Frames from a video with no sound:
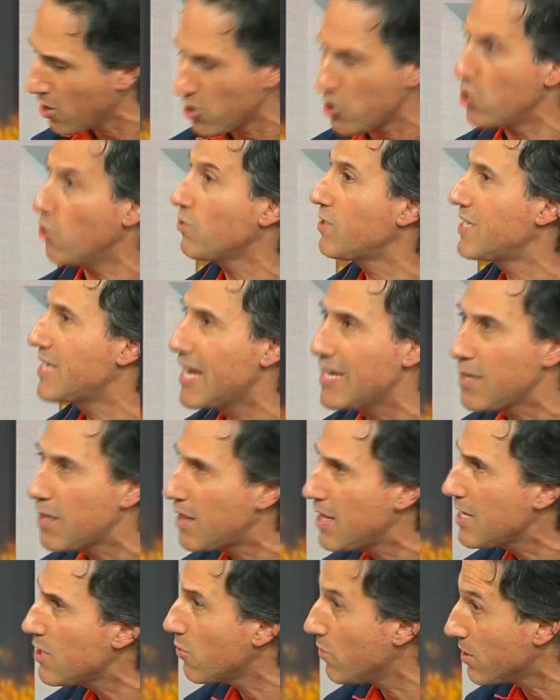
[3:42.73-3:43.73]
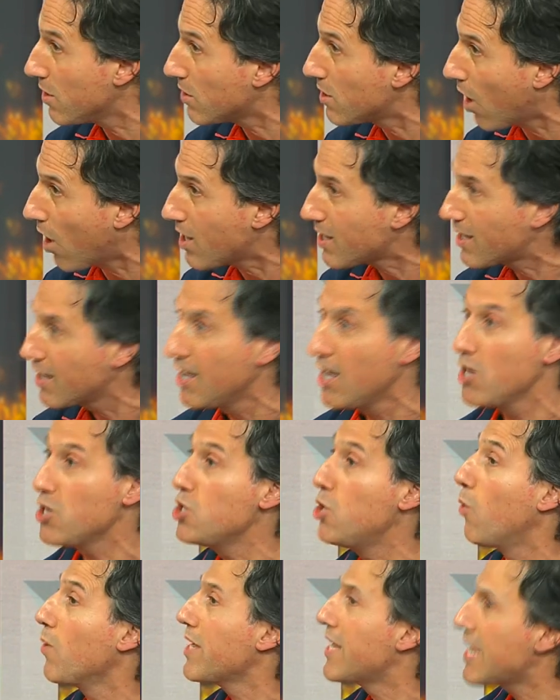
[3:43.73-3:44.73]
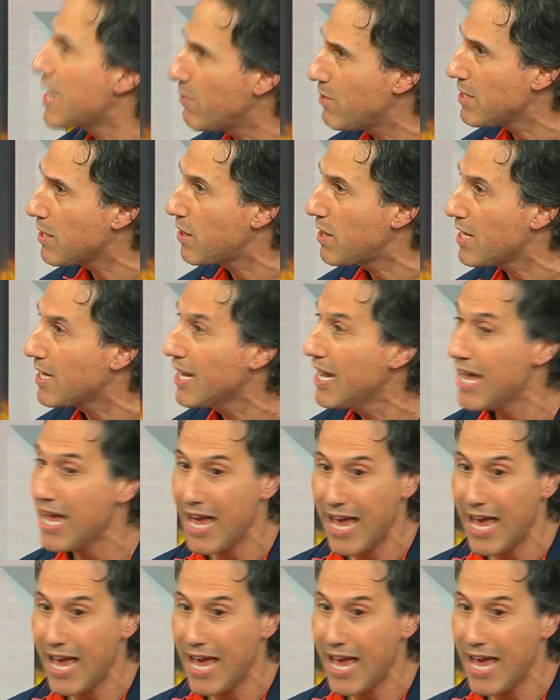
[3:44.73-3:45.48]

You don't see anything, you're in the dark, yeah. you don't hear anything,